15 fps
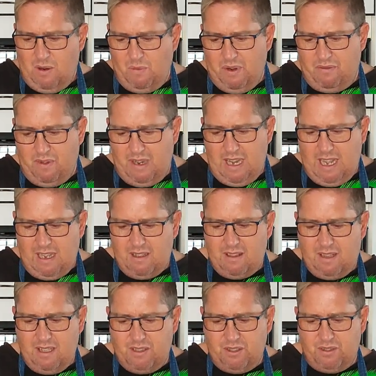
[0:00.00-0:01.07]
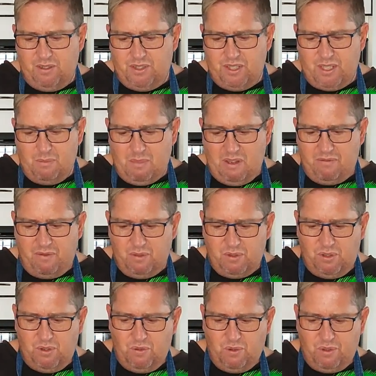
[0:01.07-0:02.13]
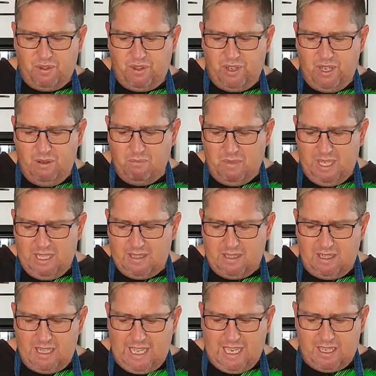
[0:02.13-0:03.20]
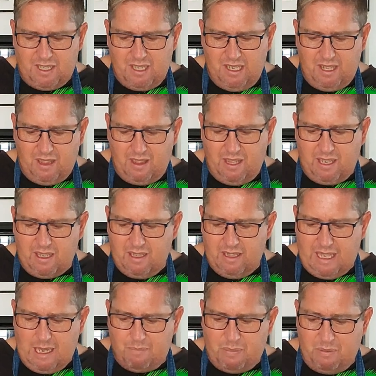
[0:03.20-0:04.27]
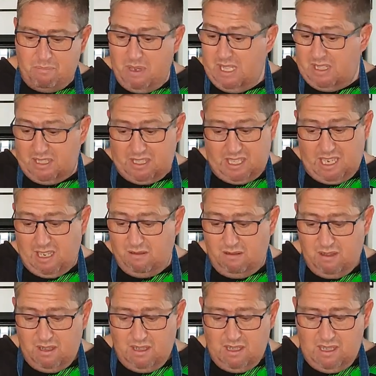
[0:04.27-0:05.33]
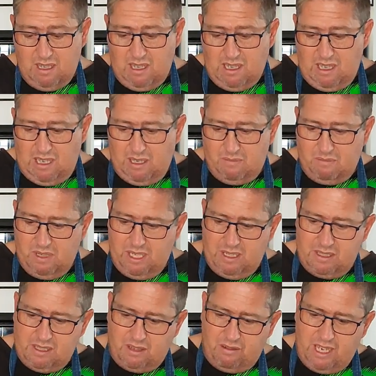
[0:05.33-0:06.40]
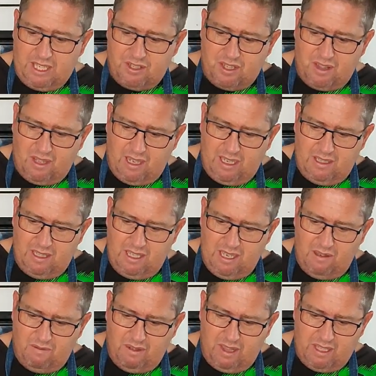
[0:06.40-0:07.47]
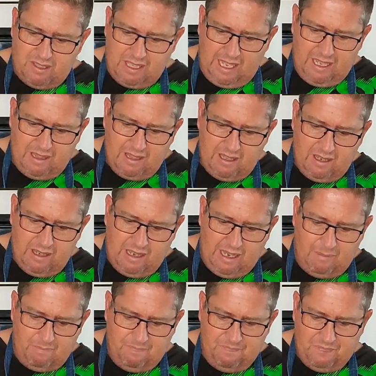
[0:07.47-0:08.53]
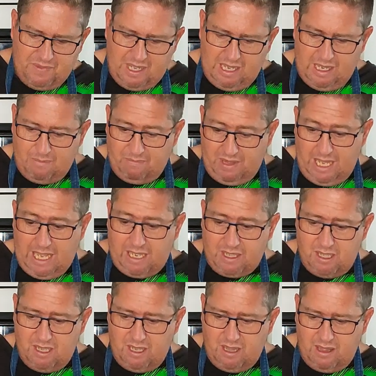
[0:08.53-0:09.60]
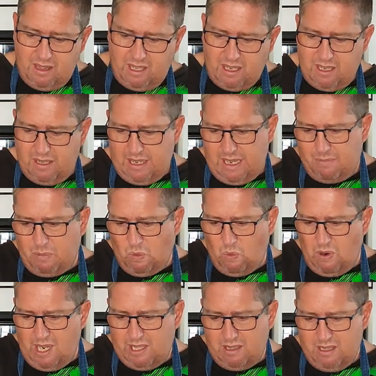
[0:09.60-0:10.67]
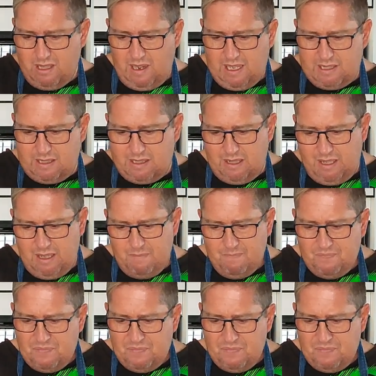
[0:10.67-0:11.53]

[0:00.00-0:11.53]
we've allowed this to simmer for 2 or 3 minutes. It actually thickened up a bit, so I'm going to scratch the idea with the xanthan gum. Actually thickened up quite nicely,